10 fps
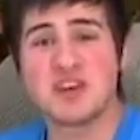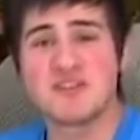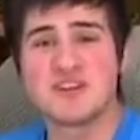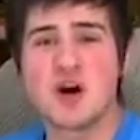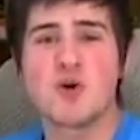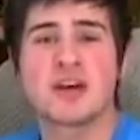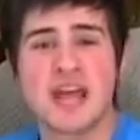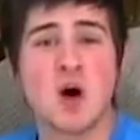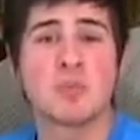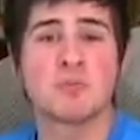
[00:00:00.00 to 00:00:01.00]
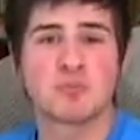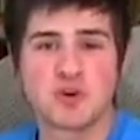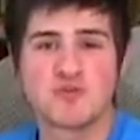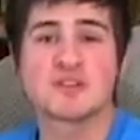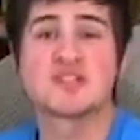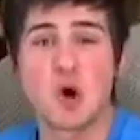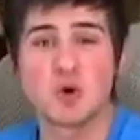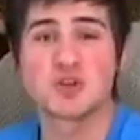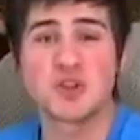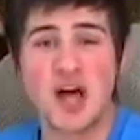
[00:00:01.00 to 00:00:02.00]
and we show a
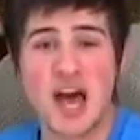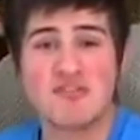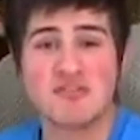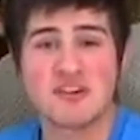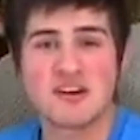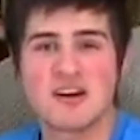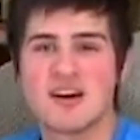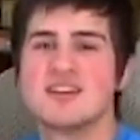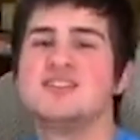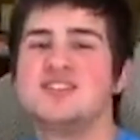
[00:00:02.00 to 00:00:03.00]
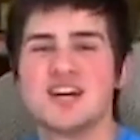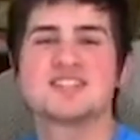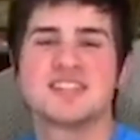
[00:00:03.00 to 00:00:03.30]
censored shot